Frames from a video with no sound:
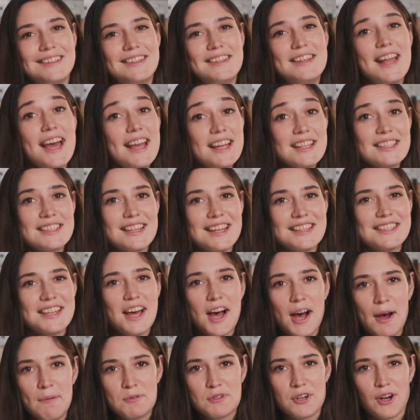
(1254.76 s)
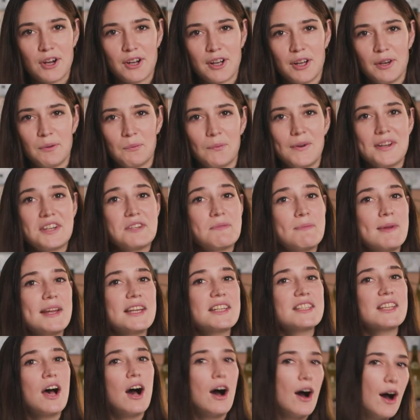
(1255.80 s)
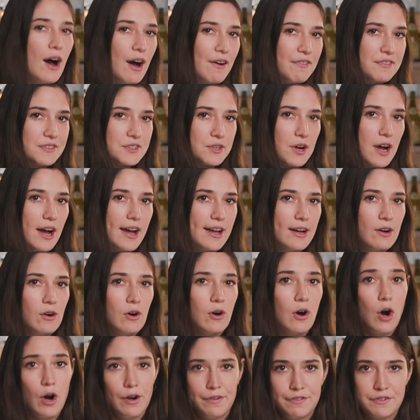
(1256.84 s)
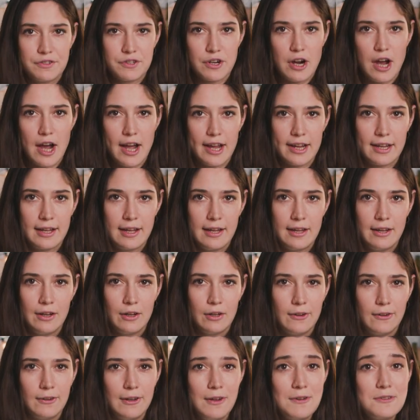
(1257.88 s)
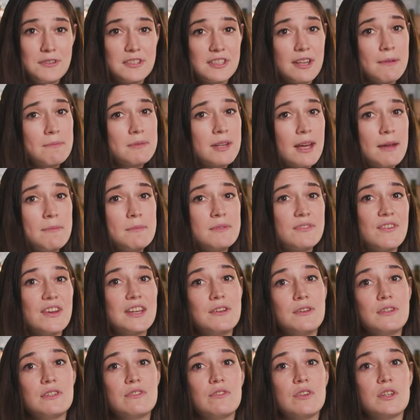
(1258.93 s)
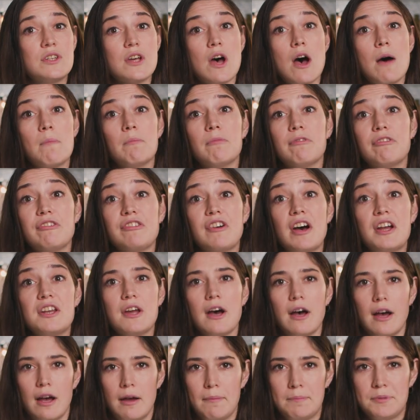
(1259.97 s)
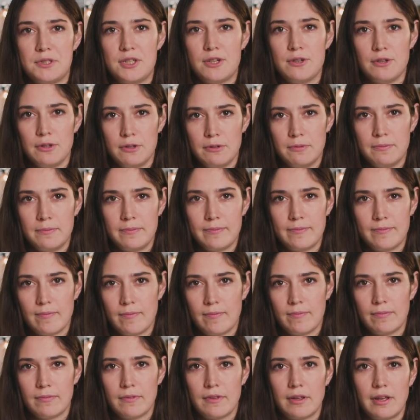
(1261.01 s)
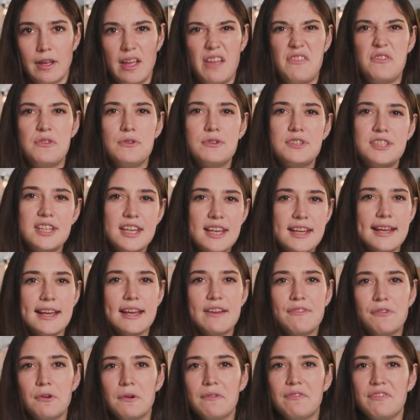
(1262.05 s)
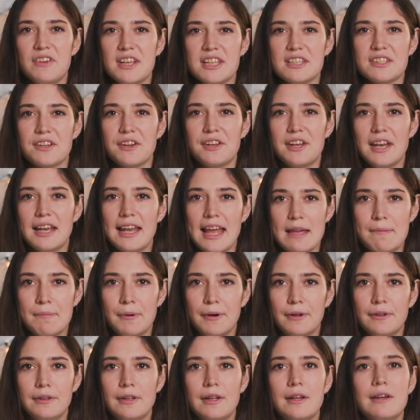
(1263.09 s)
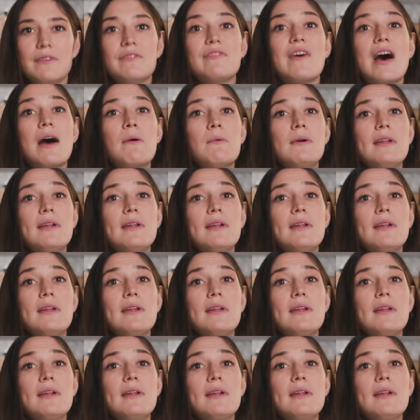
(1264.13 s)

Next there's Halbtrocken, which means half dry or off dry, although sometimes they use the term Feinherb too. If you see either of these on the label, that